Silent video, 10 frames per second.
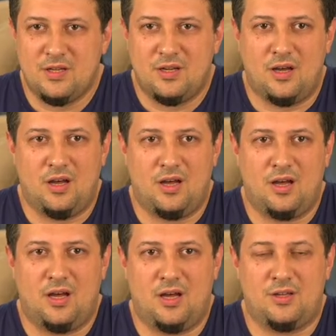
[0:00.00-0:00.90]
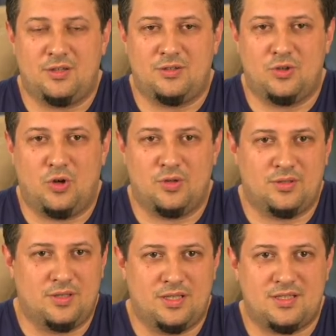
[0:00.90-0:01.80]

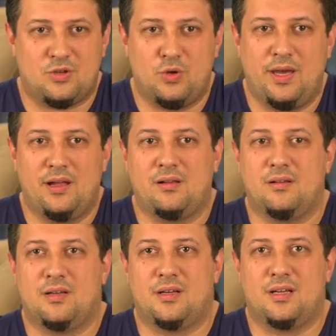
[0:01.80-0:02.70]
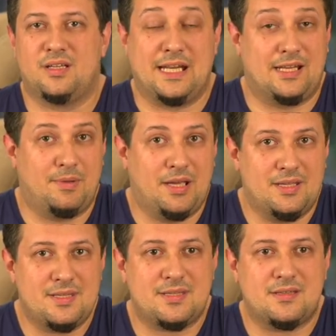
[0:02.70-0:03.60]
non-SQL
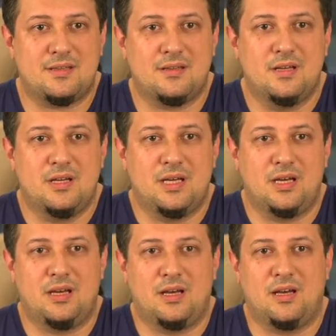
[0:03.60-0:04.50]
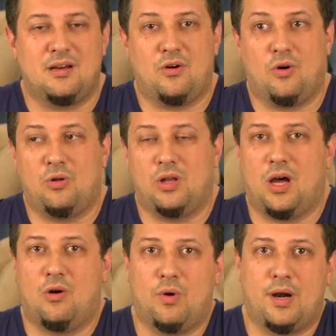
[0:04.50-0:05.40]
database. All
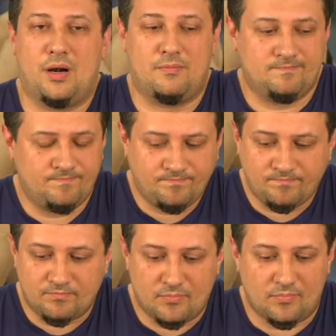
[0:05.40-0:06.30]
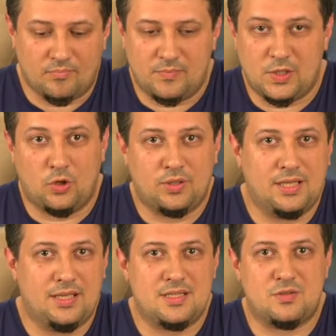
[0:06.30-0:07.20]
our node
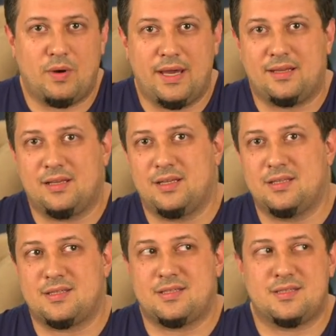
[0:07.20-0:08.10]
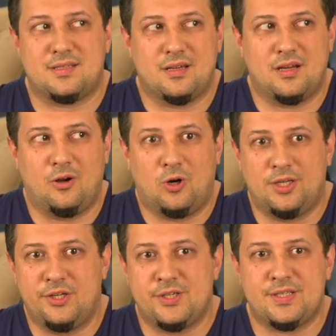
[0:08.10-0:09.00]
list, whitelists,
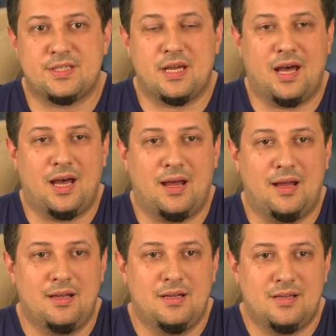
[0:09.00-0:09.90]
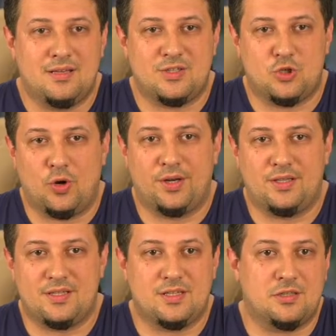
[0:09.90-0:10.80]
orders are stored in
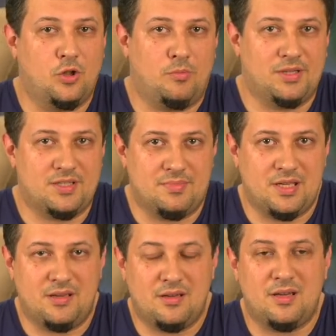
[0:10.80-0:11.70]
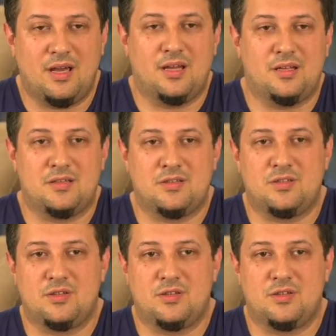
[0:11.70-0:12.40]
this global DB, and